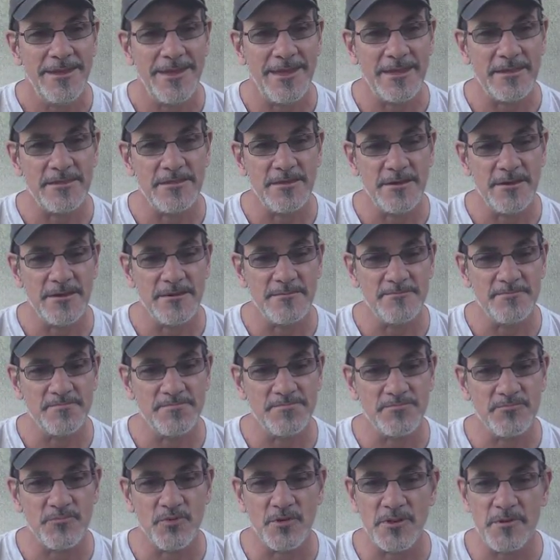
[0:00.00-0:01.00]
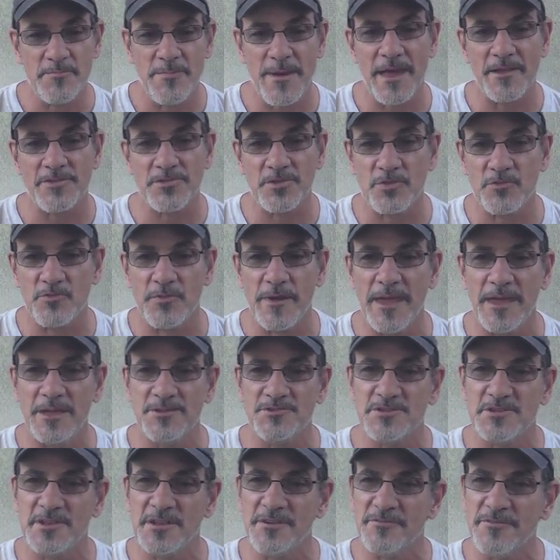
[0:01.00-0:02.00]
and brought it back to the
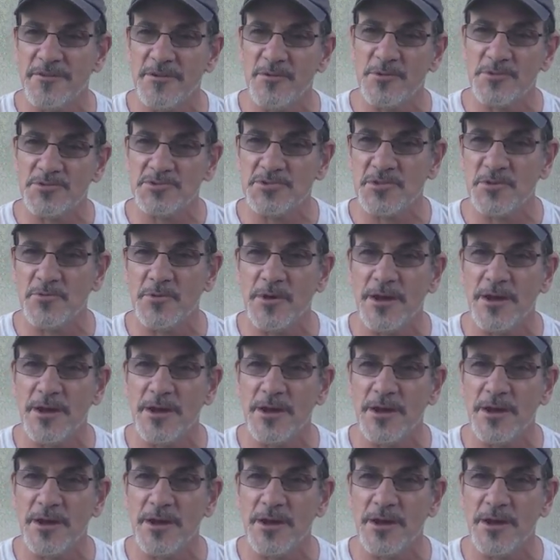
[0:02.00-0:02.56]
range, and every once in